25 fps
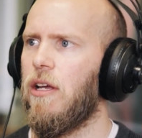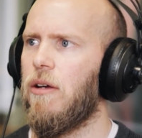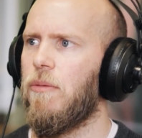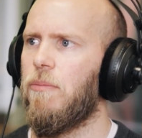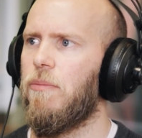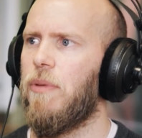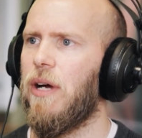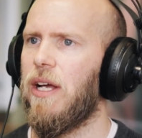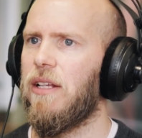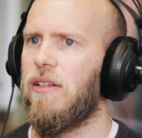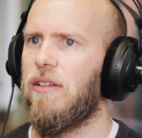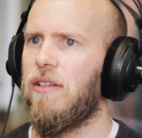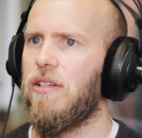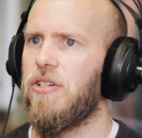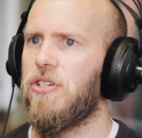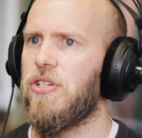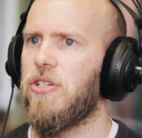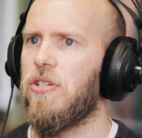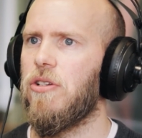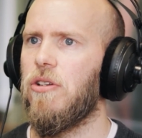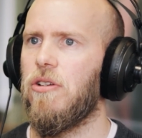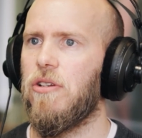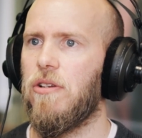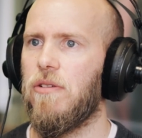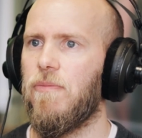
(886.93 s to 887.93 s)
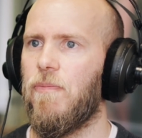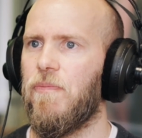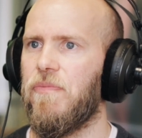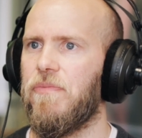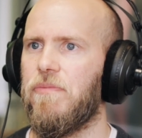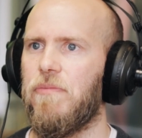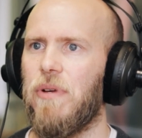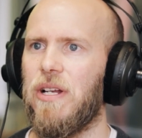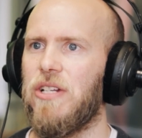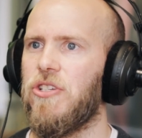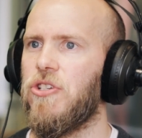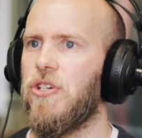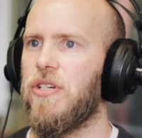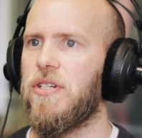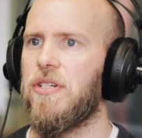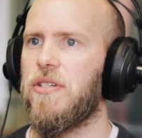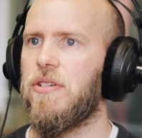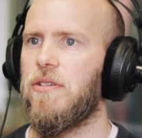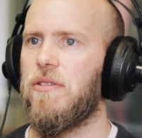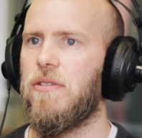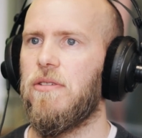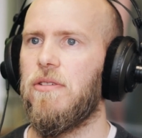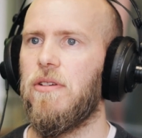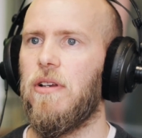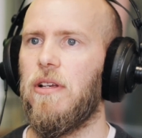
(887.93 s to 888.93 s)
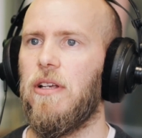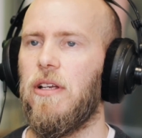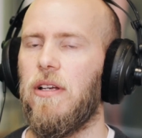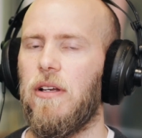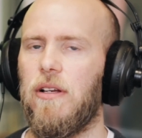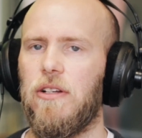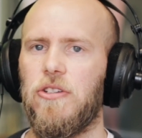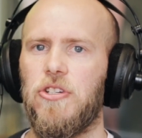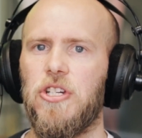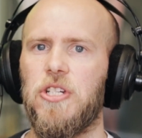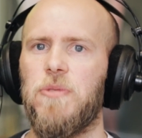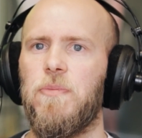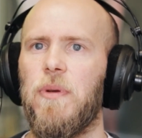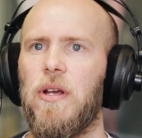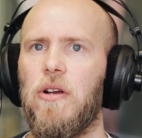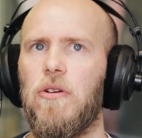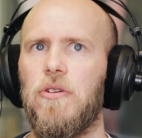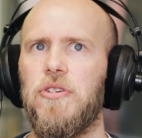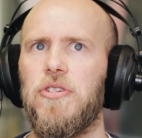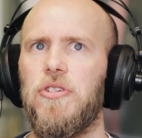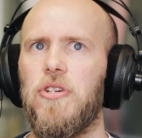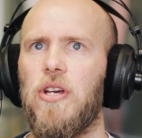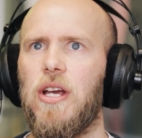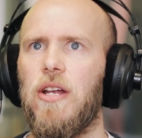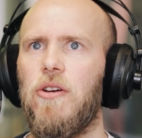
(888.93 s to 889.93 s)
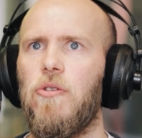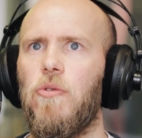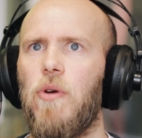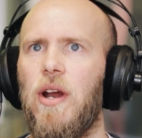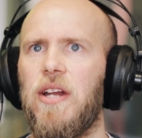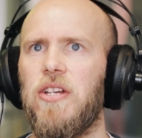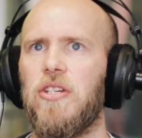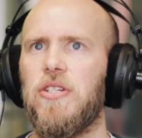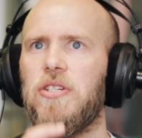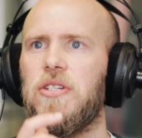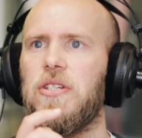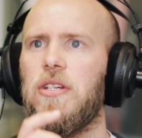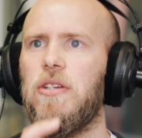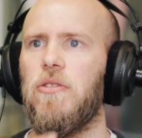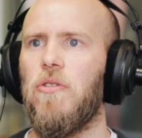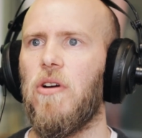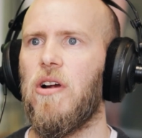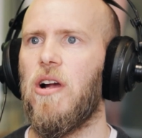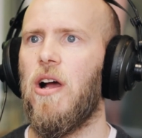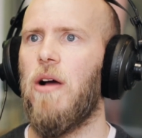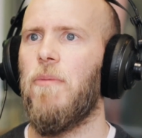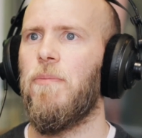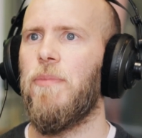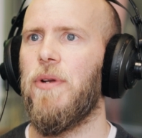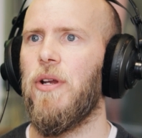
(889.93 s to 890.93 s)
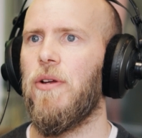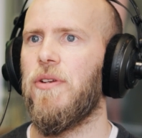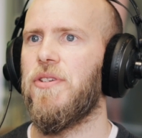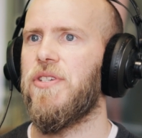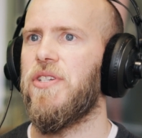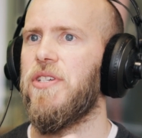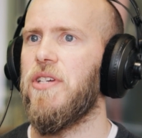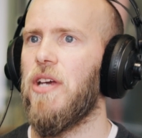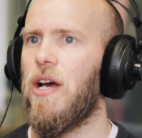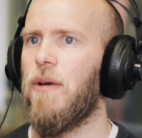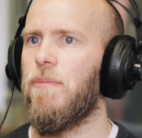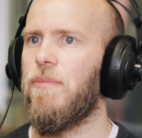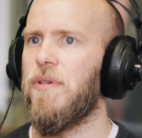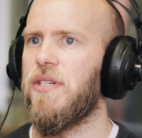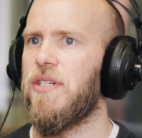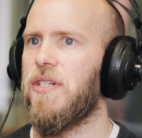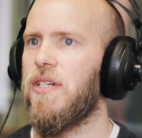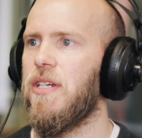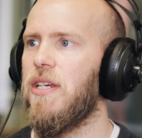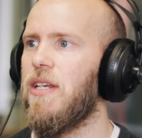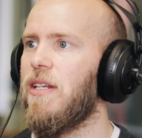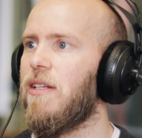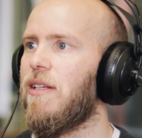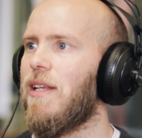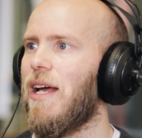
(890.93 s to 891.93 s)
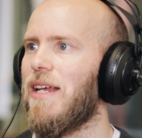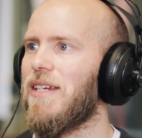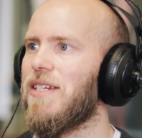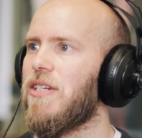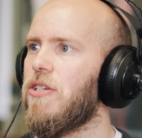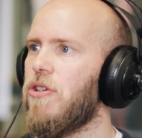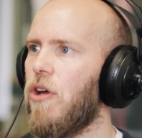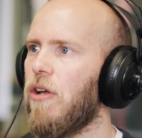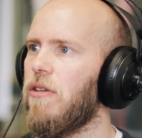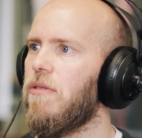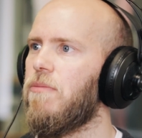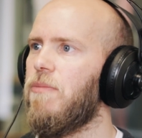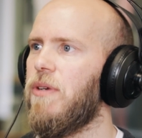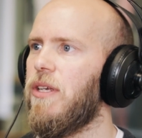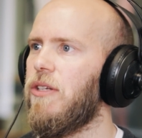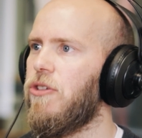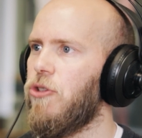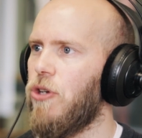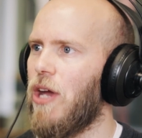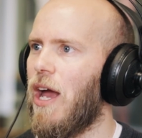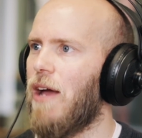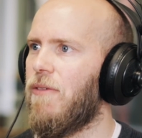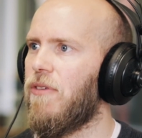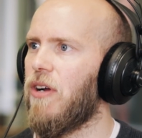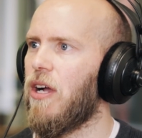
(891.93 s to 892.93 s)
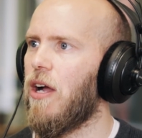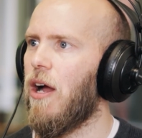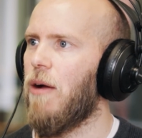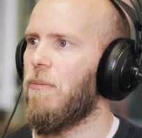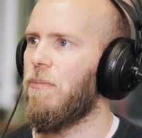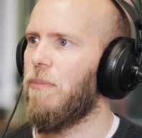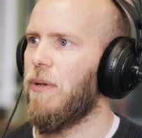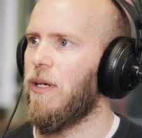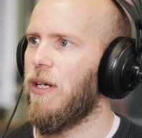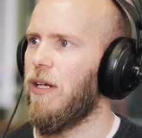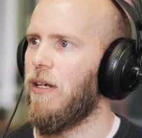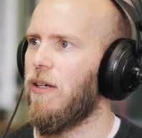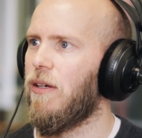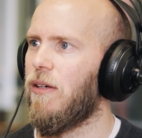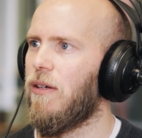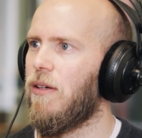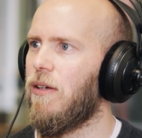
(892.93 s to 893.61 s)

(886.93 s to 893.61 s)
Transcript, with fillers: Mm. But this, but just just because you can register your company on CIPC does not mean you have a company.